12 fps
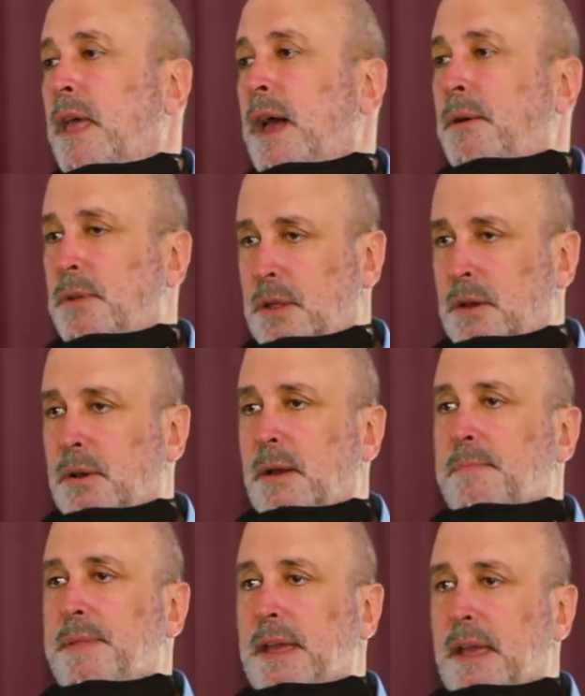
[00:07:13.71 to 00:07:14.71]
I will go
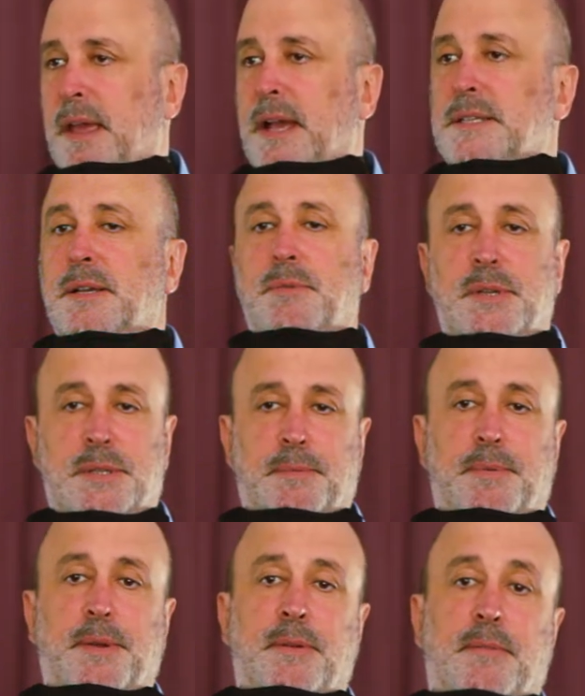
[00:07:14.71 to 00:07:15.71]
up there as a
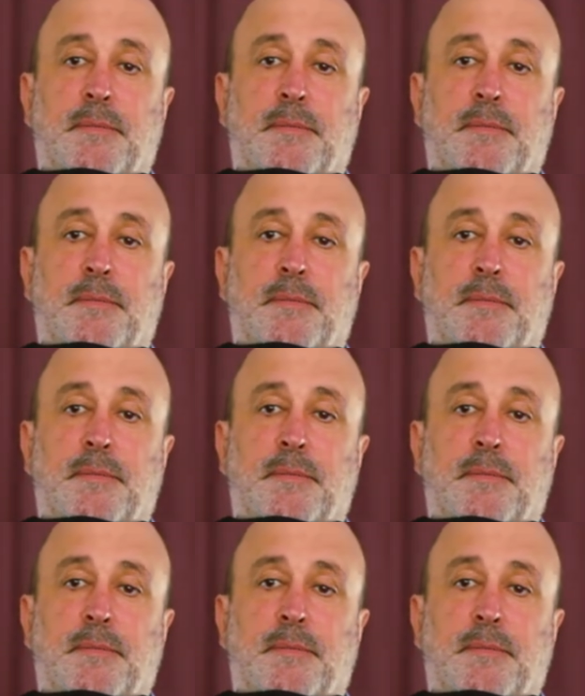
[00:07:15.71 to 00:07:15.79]
worshiper